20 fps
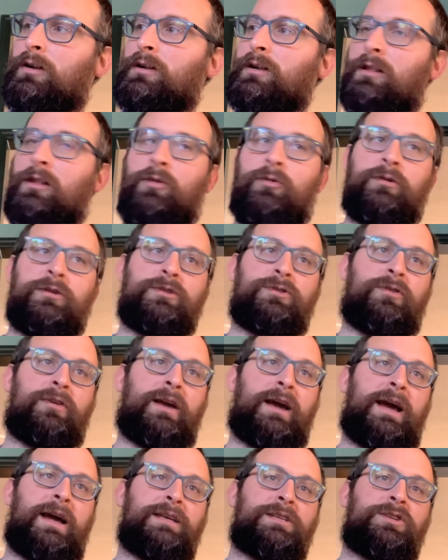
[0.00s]
The Lord is going to
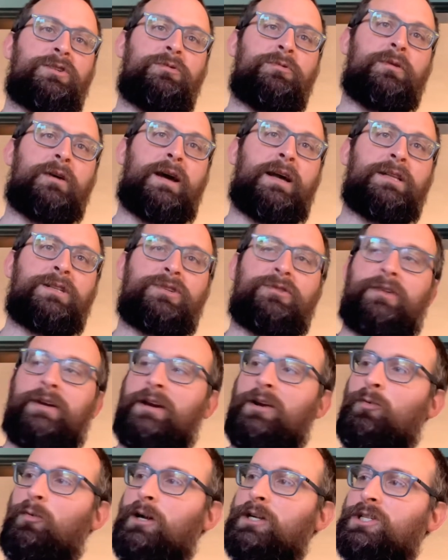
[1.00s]
ask you to answer a
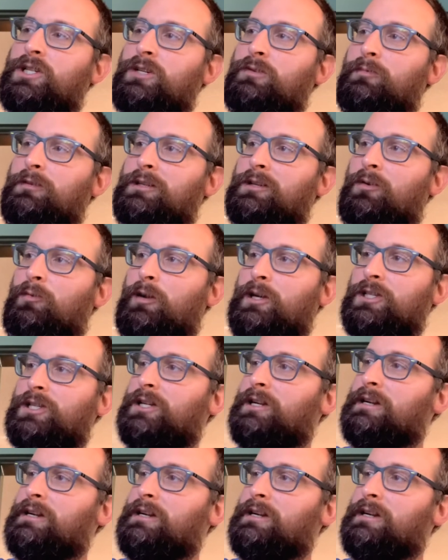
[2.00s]
question with a question.